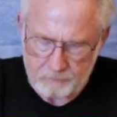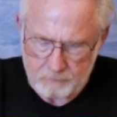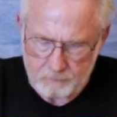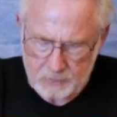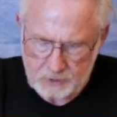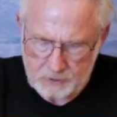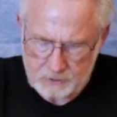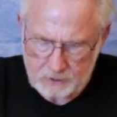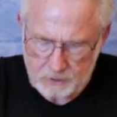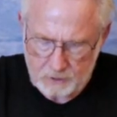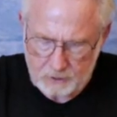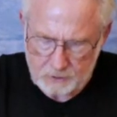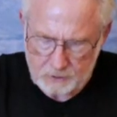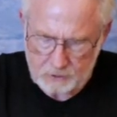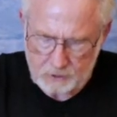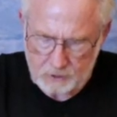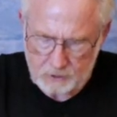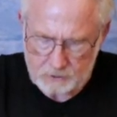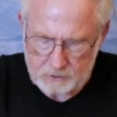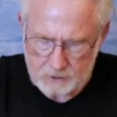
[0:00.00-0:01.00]
material
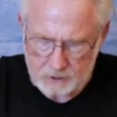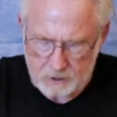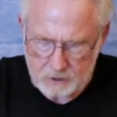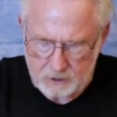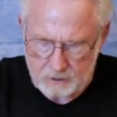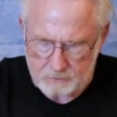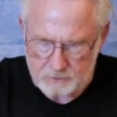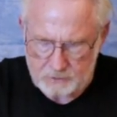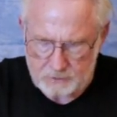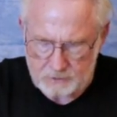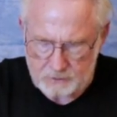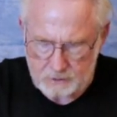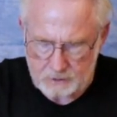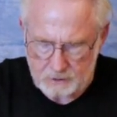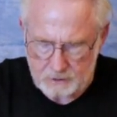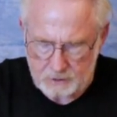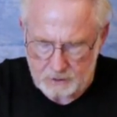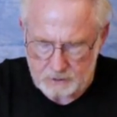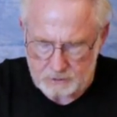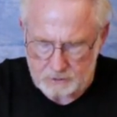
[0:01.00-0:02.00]
usually comes, there
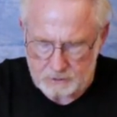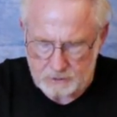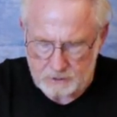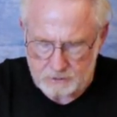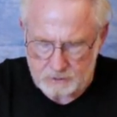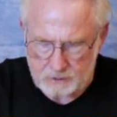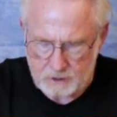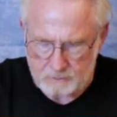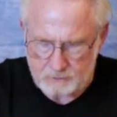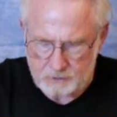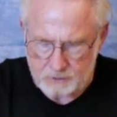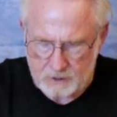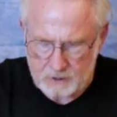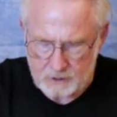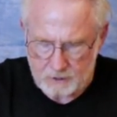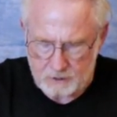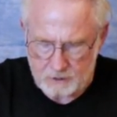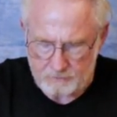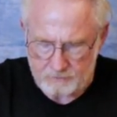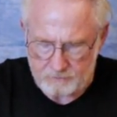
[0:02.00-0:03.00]
it is, just comes right
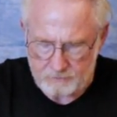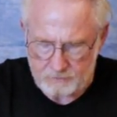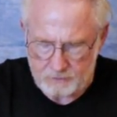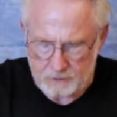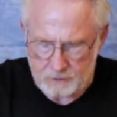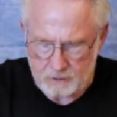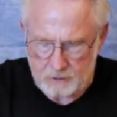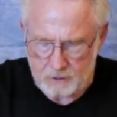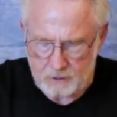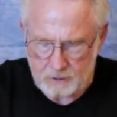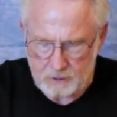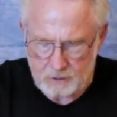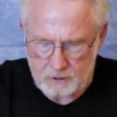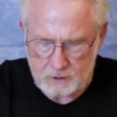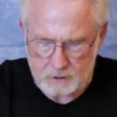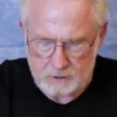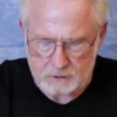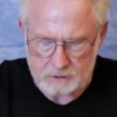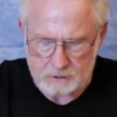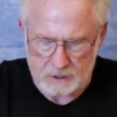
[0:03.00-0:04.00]
off.
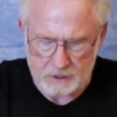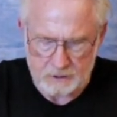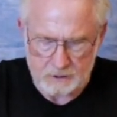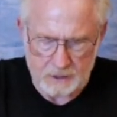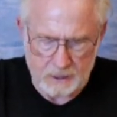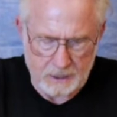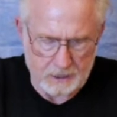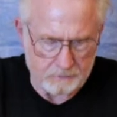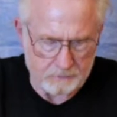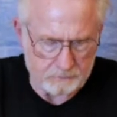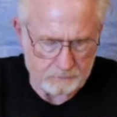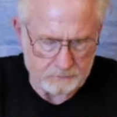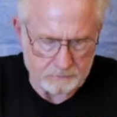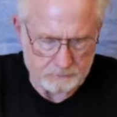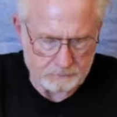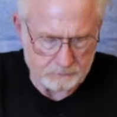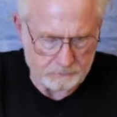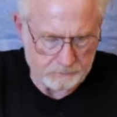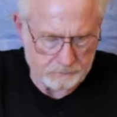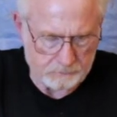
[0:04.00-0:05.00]
Just like that.
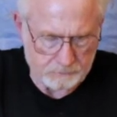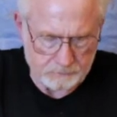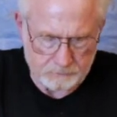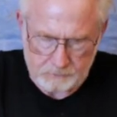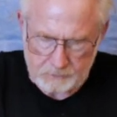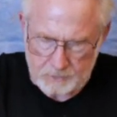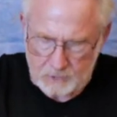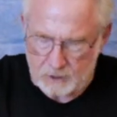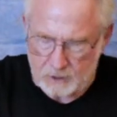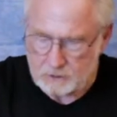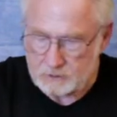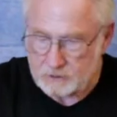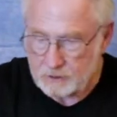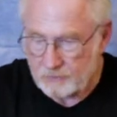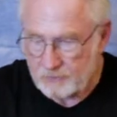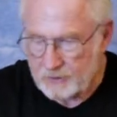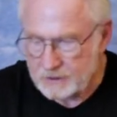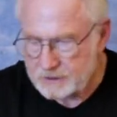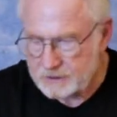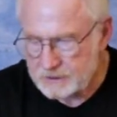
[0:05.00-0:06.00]
So
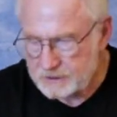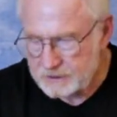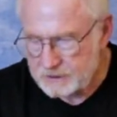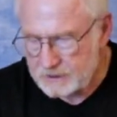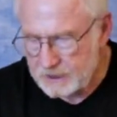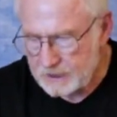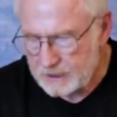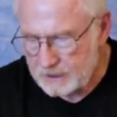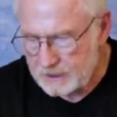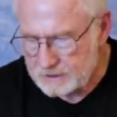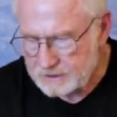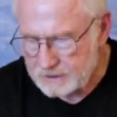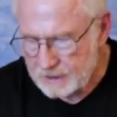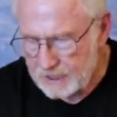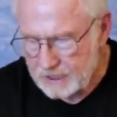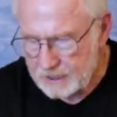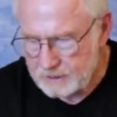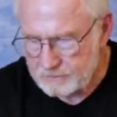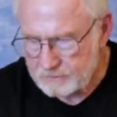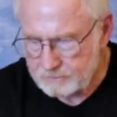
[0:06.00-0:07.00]
this is sticky
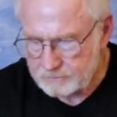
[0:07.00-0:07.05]
side.